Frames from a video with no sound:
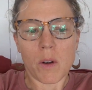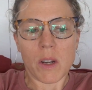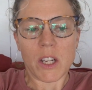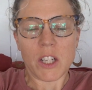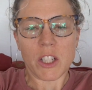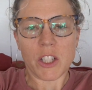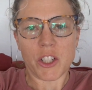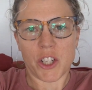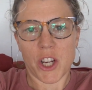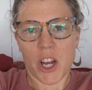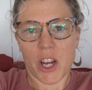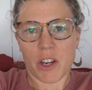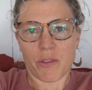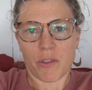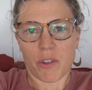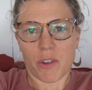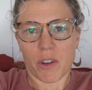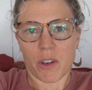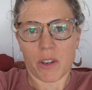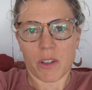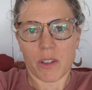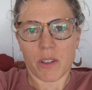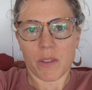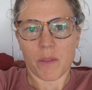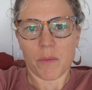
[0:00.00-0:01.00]
in
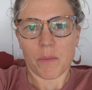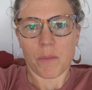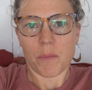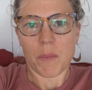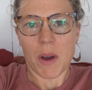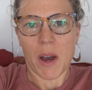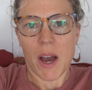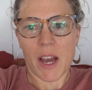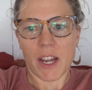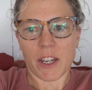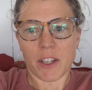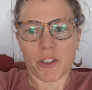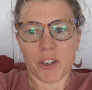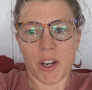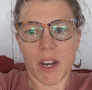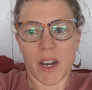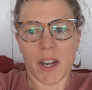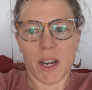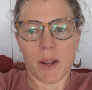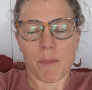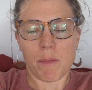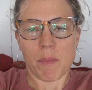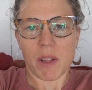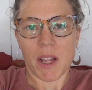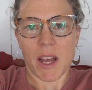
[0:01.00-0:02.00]
general, my
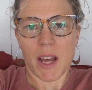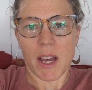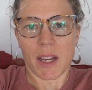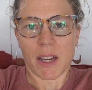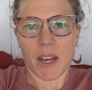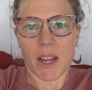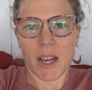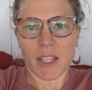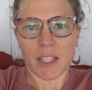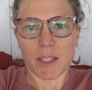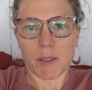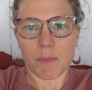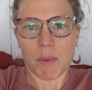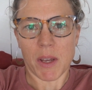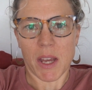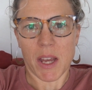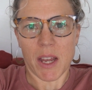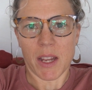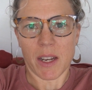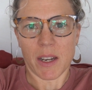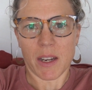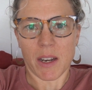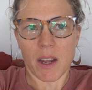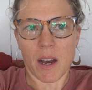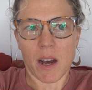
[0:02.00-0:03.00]
training plan has
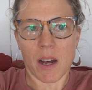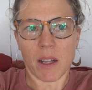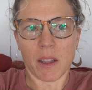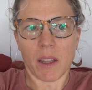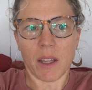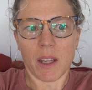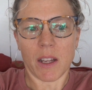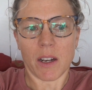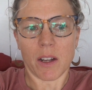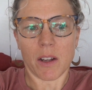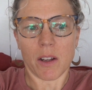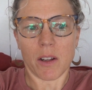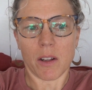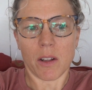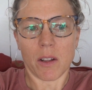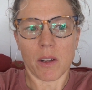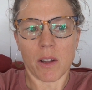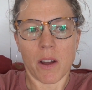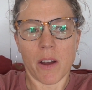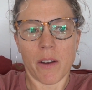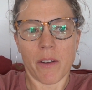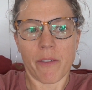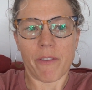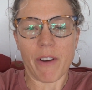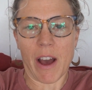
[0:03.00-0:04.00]
been a little
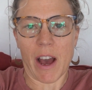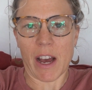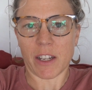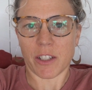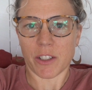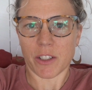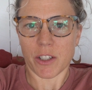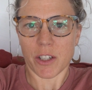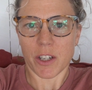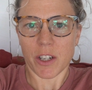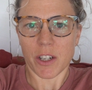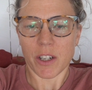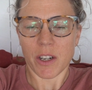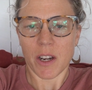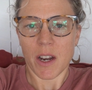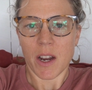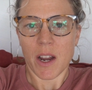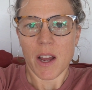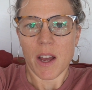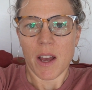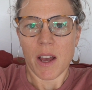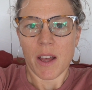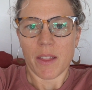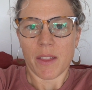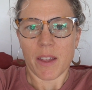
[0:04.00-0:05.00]
faster
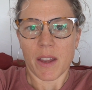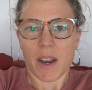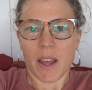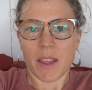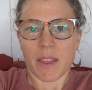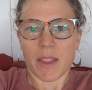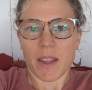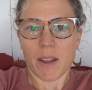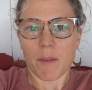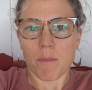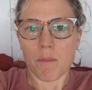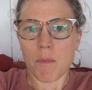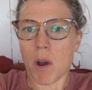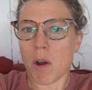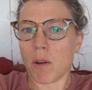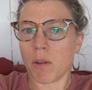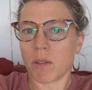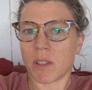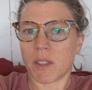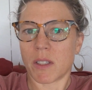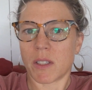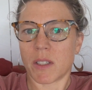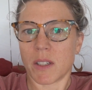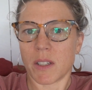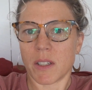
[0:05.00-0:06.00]
than I think
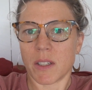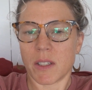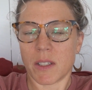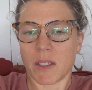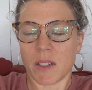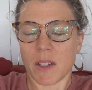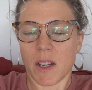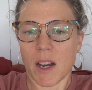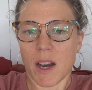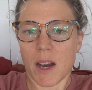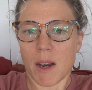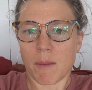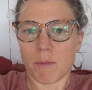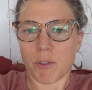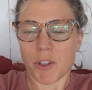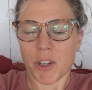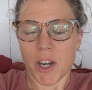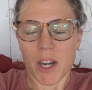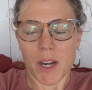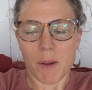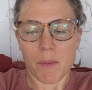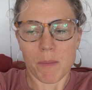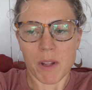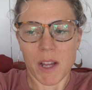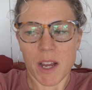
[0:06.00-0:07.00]
most
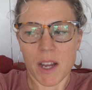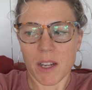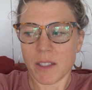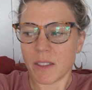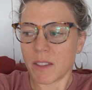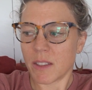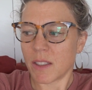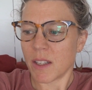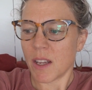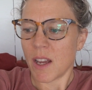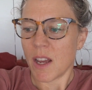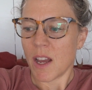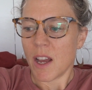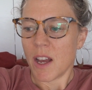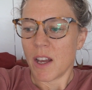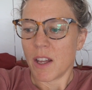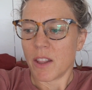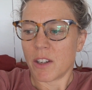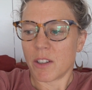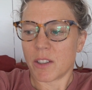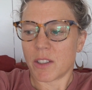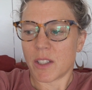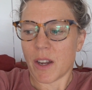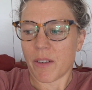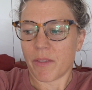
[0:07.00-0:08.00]
training plans.
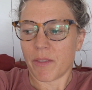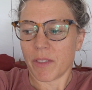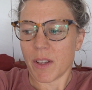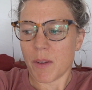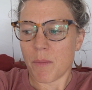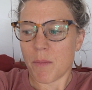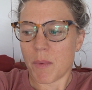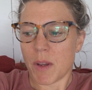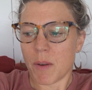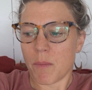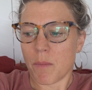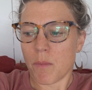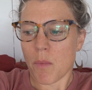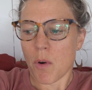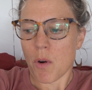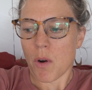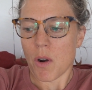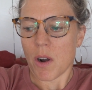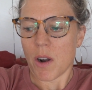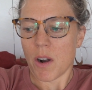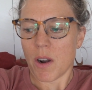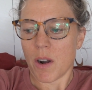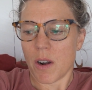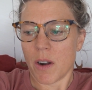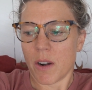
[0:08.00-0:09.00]
There's definitely been
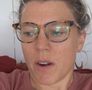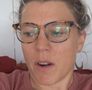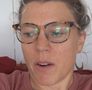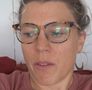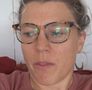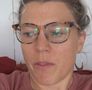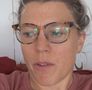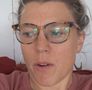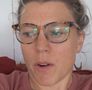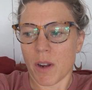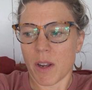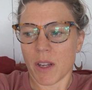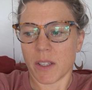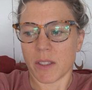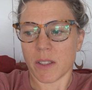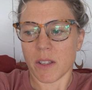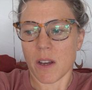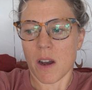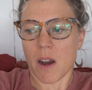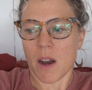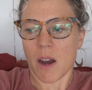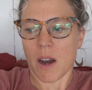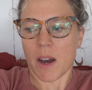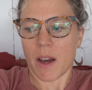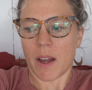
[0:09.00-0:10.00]
more focus
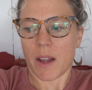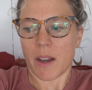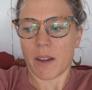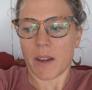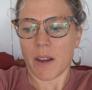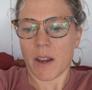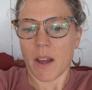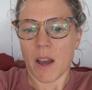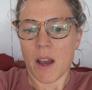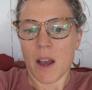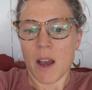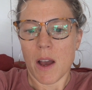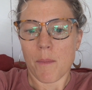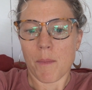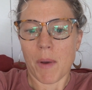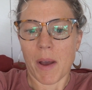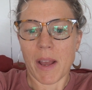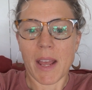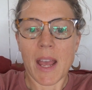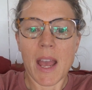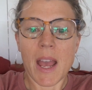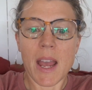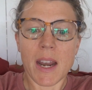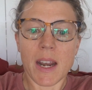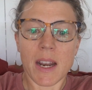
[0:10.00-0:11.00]
on my
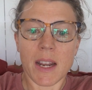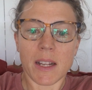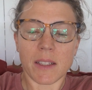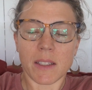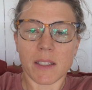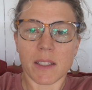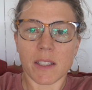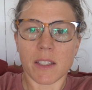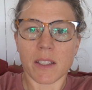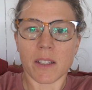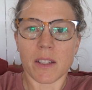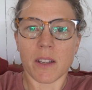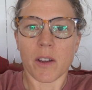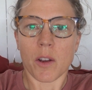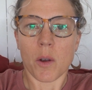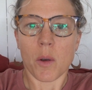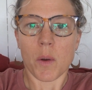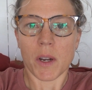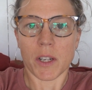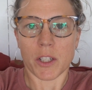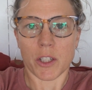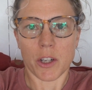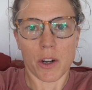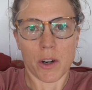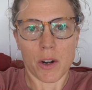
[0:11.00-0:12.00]
cadence,
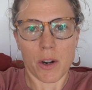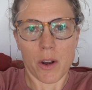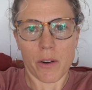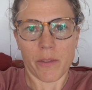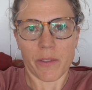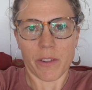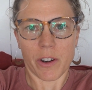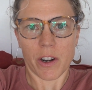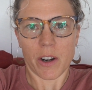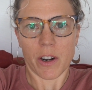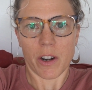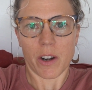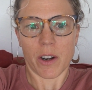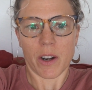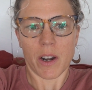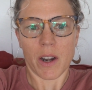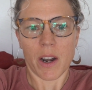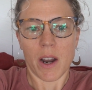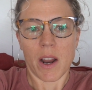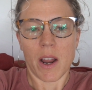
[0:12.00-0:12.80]
quick turnover,